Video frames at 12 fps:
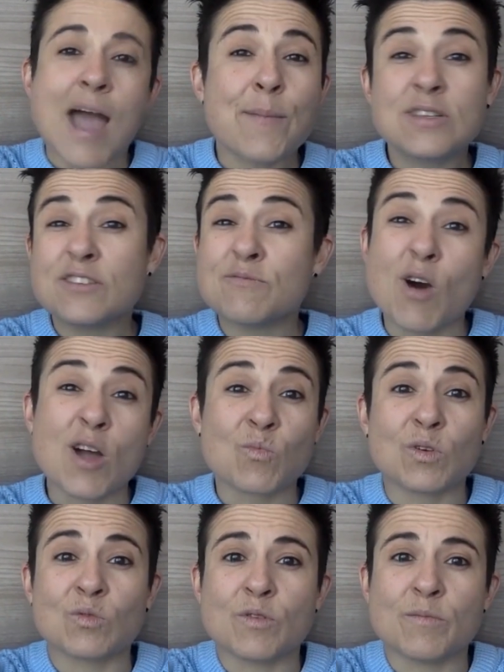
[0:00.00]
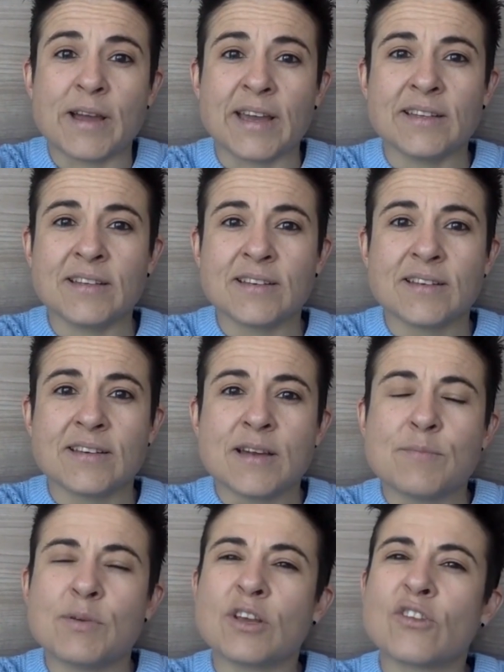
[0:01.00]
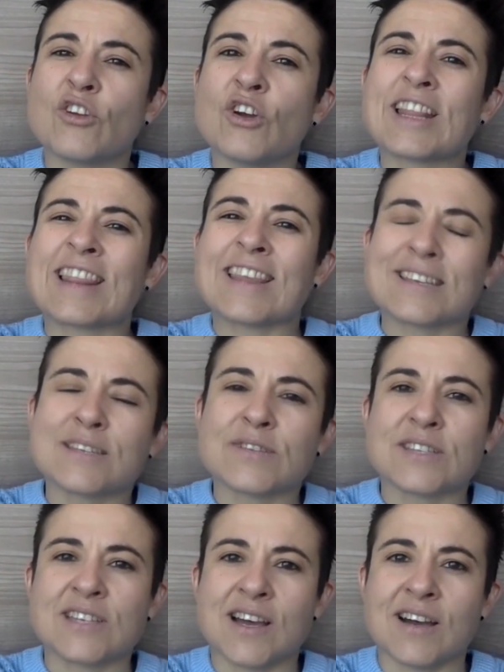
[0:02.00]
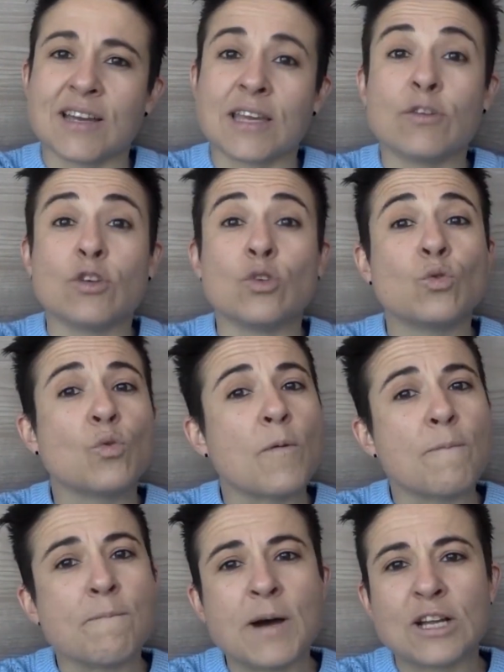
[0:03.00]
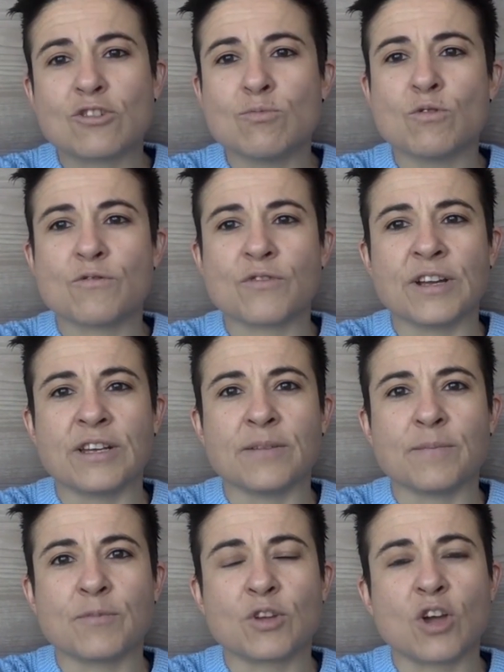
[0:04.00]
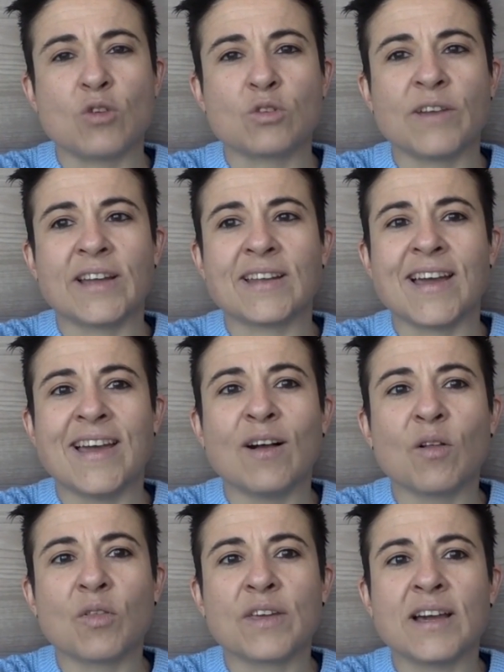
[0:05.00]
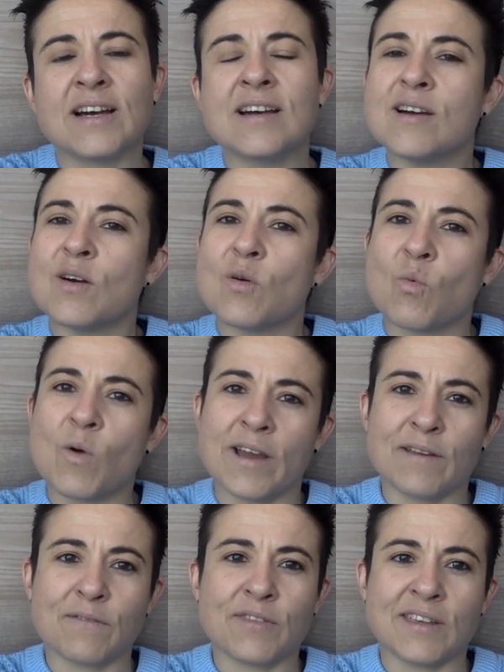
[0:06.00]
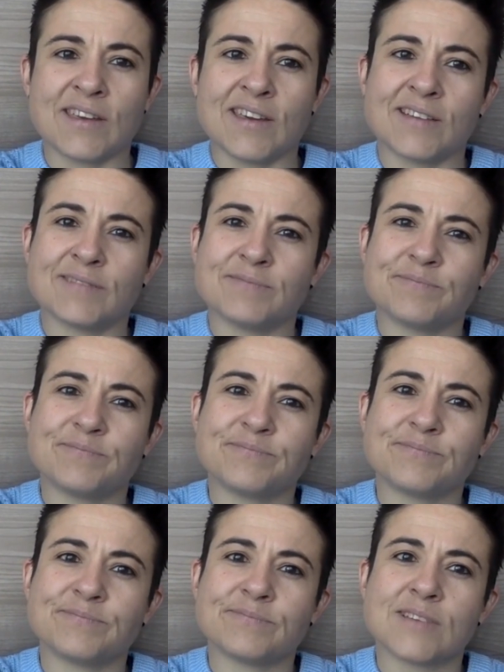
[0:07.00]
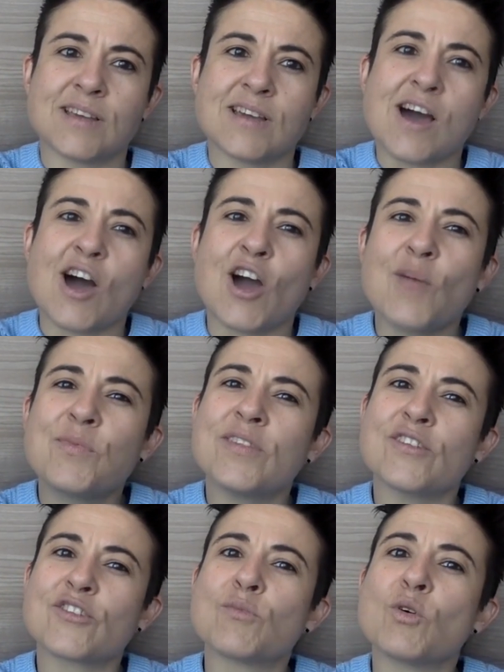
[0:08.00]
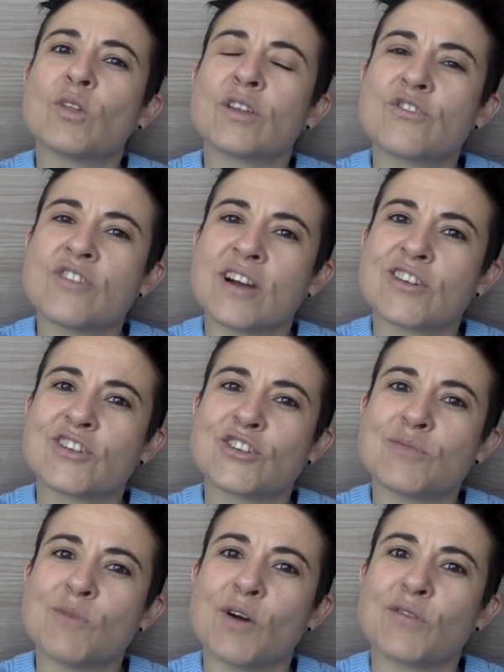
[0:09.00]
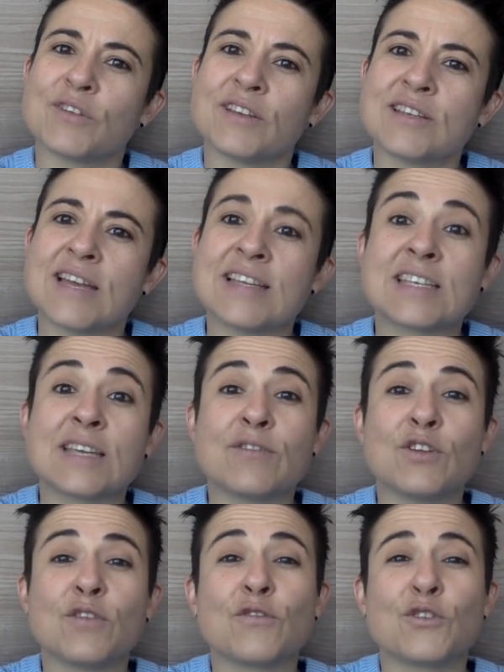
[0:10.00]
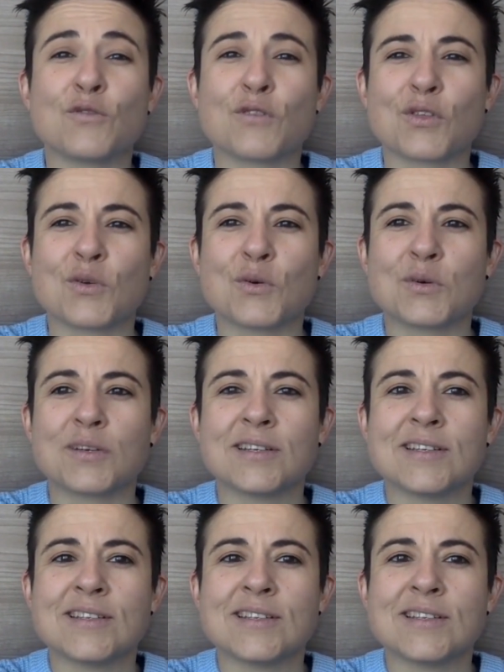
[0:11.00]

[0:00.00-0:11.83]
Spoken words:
Habits of mind will remain, but exert less of a tug, giving you much more freedom to cultivate a healthier way of thinking. I hope that this small introduction to mindfulness has given you food for thought.